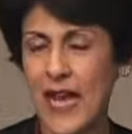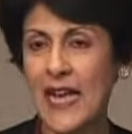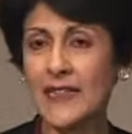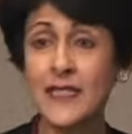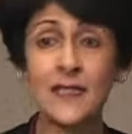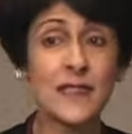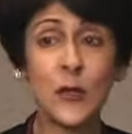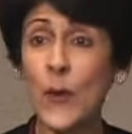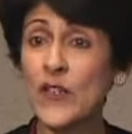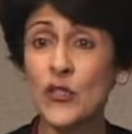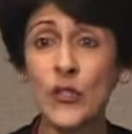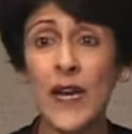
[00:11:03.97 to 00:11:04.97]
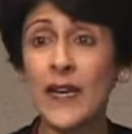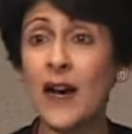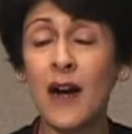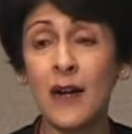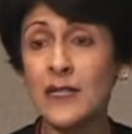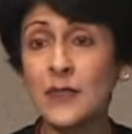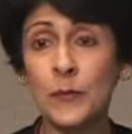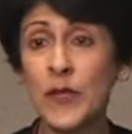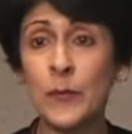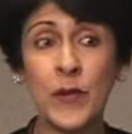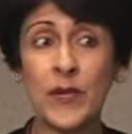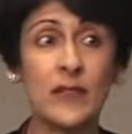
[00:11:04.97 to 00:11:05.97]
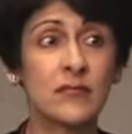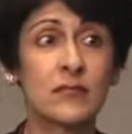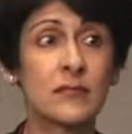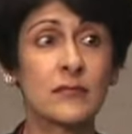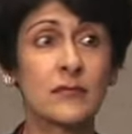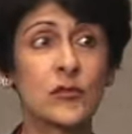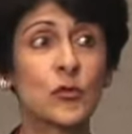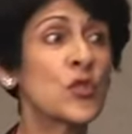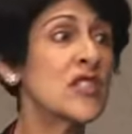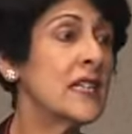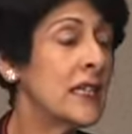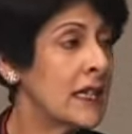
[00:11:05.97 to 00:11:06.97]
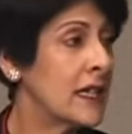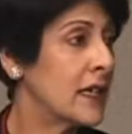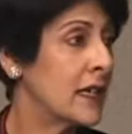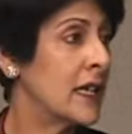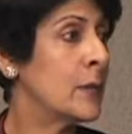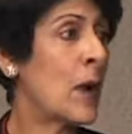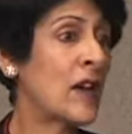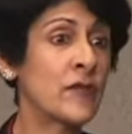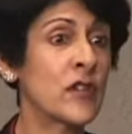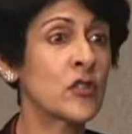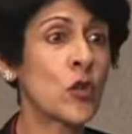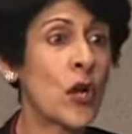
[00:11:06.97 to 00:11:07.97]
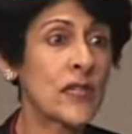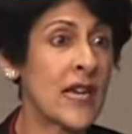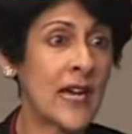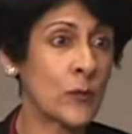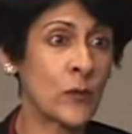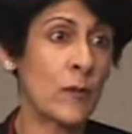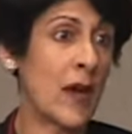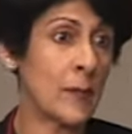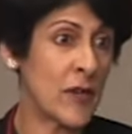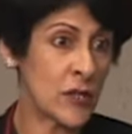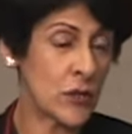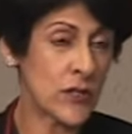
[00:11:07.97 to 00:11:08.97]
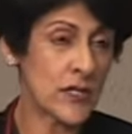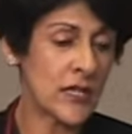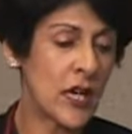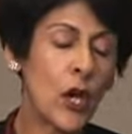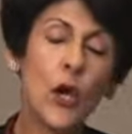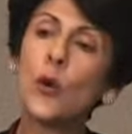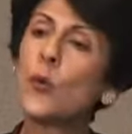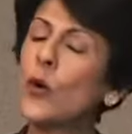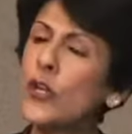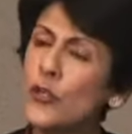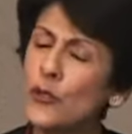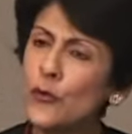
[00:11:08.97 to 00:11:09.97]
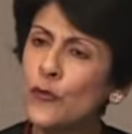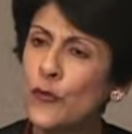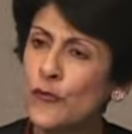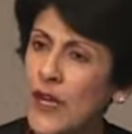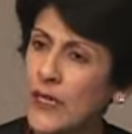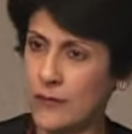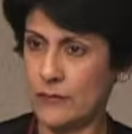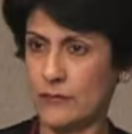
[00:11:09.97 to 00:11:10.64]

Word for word: And this is a question I ask people routinely in my first contact with my patients. What do you do for fun?